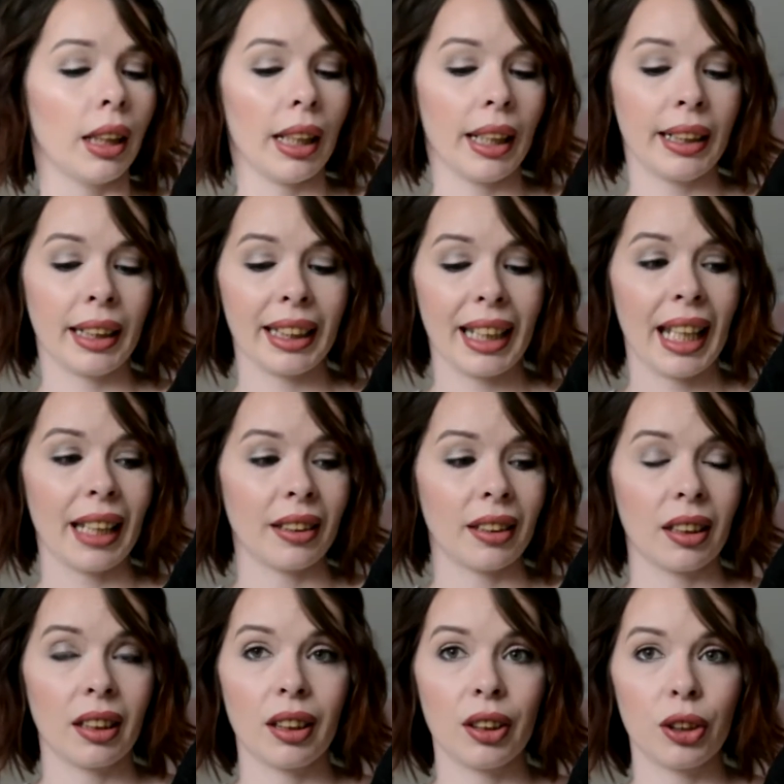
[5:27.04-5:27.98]
And
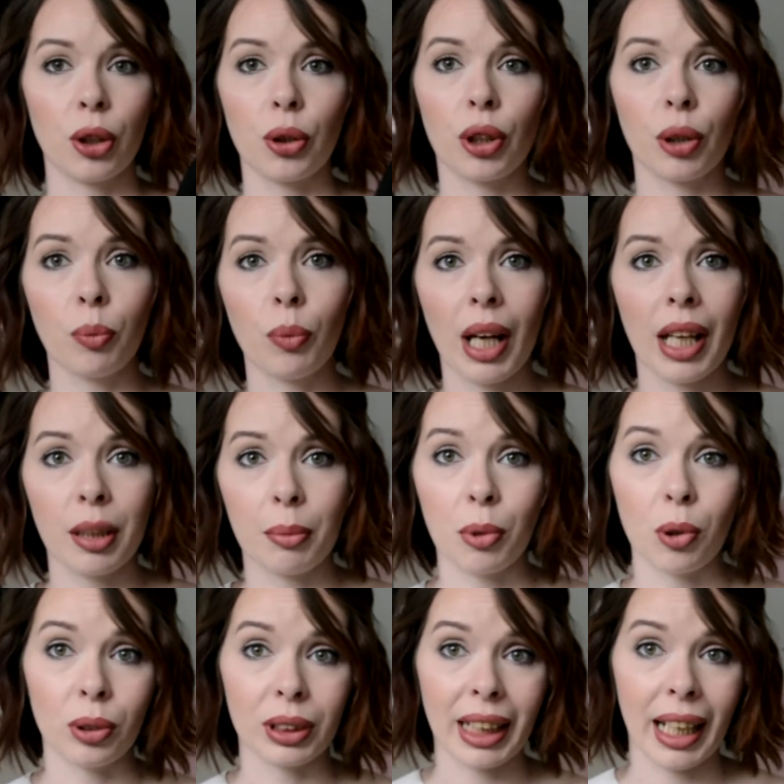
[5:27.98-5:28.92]
again, you can wear
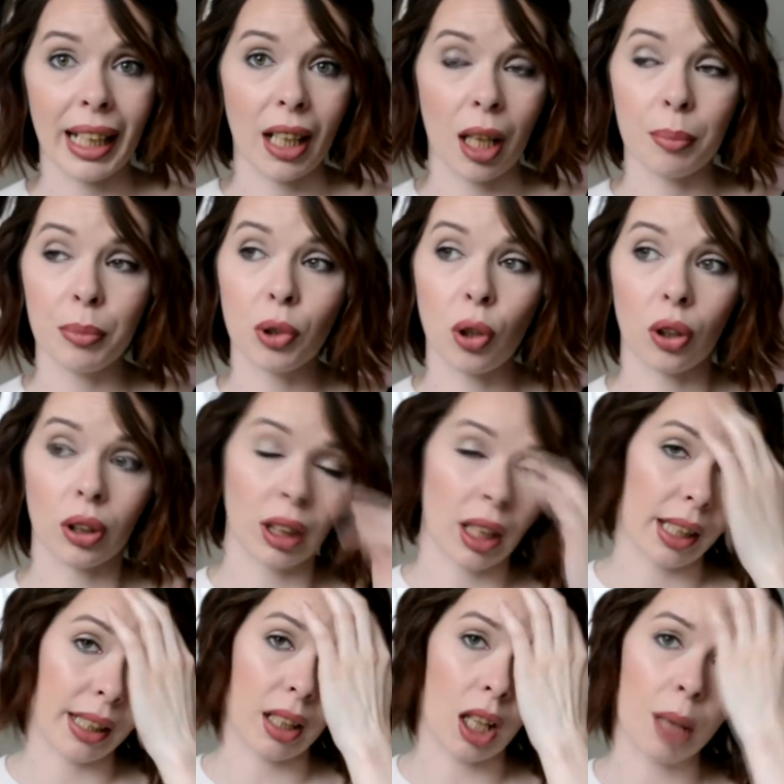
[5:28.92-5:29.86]
them all day. I'm not
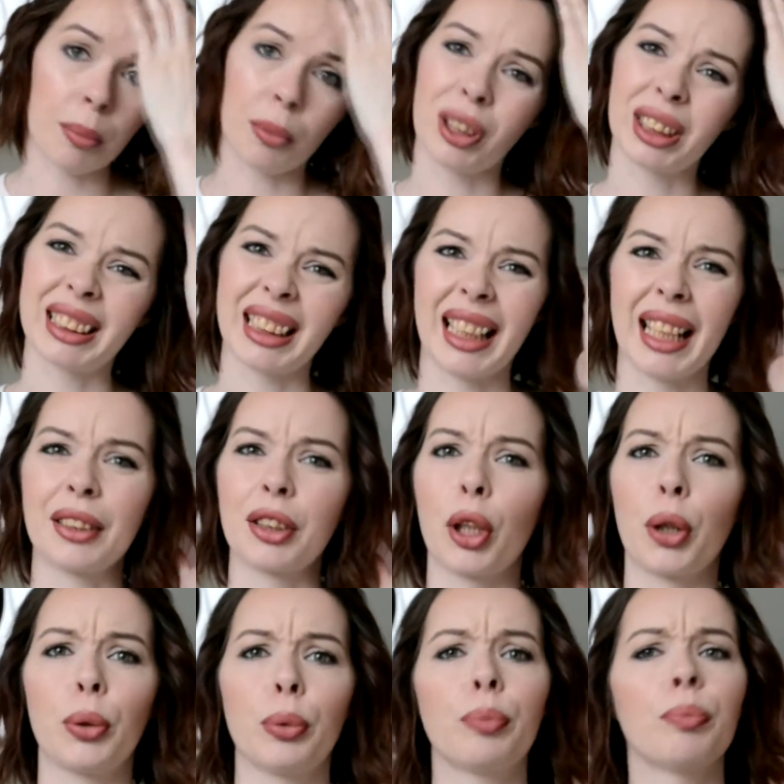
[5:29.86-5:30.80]
a
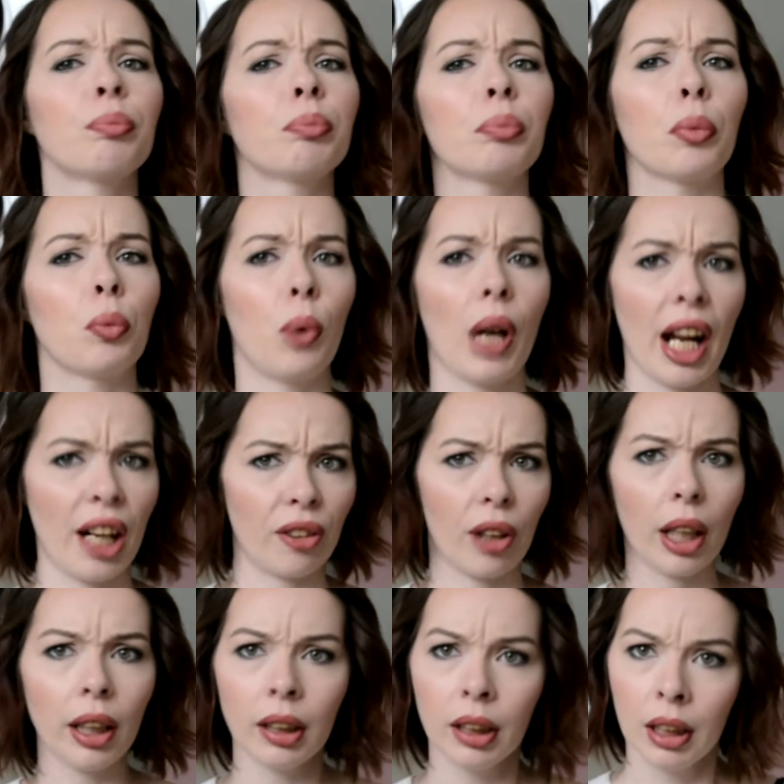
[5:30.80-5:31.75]
stiletto
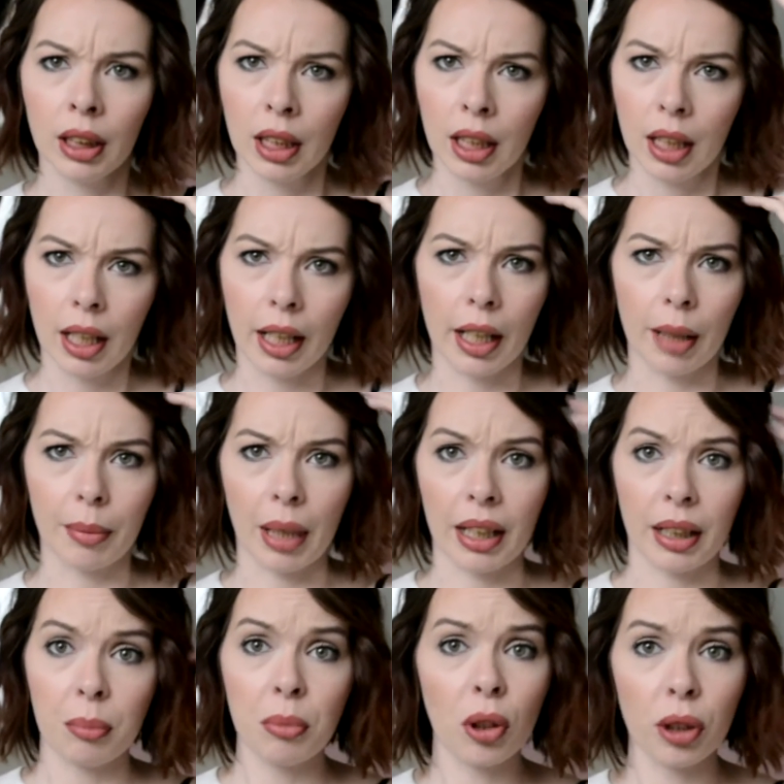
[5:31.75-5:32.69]
wearer.
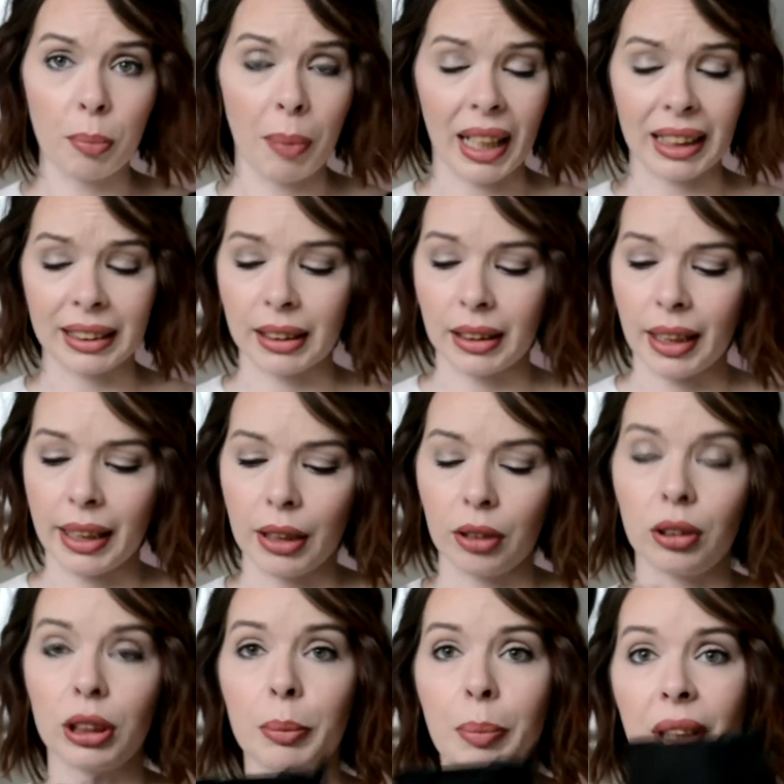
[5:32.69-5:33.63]
And I'm not the best in
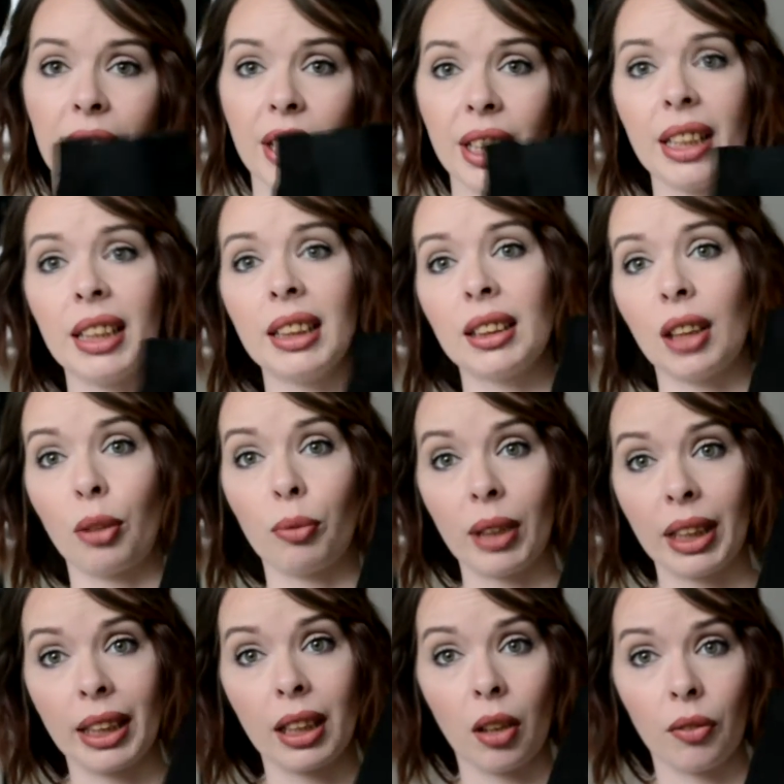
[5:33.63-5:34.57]
heels. But these are
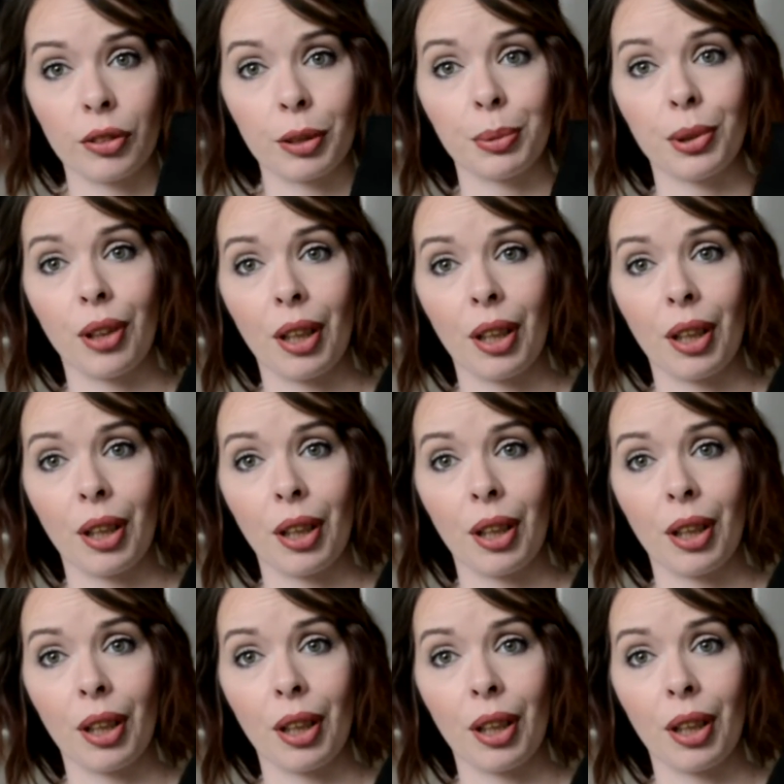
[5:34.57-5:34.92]
really comfortable.